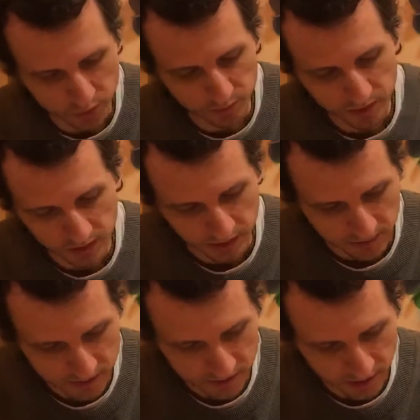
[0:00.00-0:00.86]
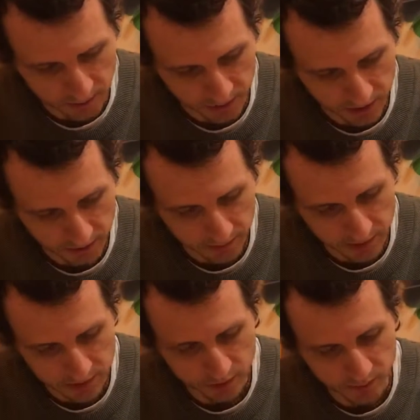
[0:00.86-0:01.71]
to me in summary by
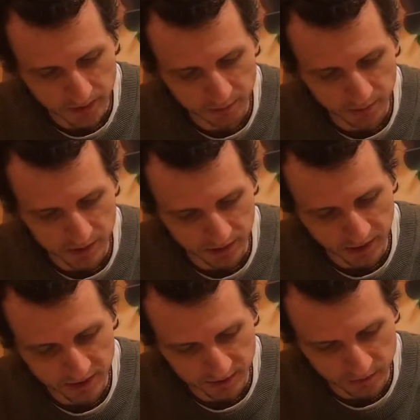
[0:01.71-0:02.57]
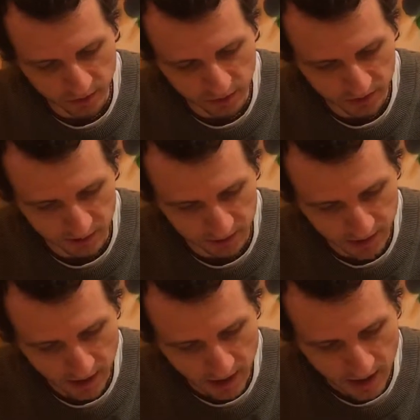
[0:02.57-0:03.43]
the Supreme Personality of Godhead,
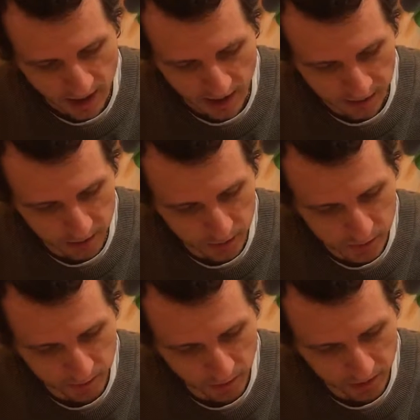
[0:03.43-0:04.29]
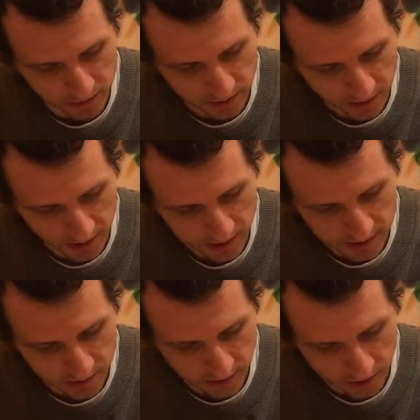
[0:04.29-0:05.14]
and it was spoken
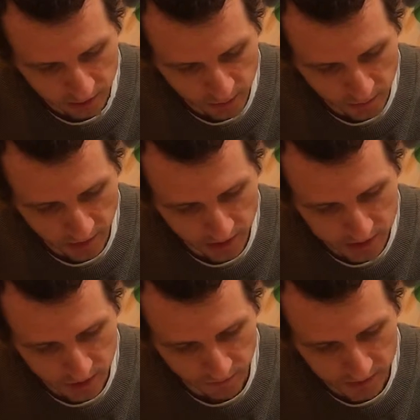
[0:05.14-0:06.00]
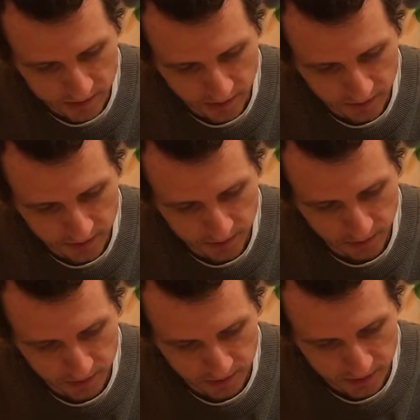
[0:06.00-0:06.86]
as the accumulation of his diverse
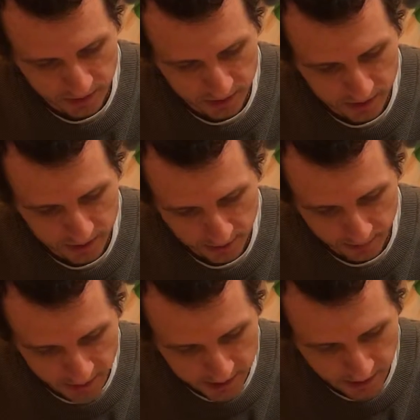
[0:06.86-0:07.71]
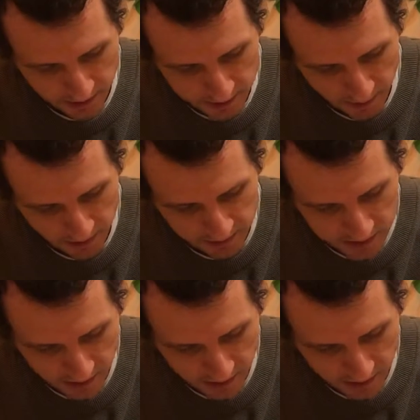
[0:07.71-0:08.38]
potencies. Please expand this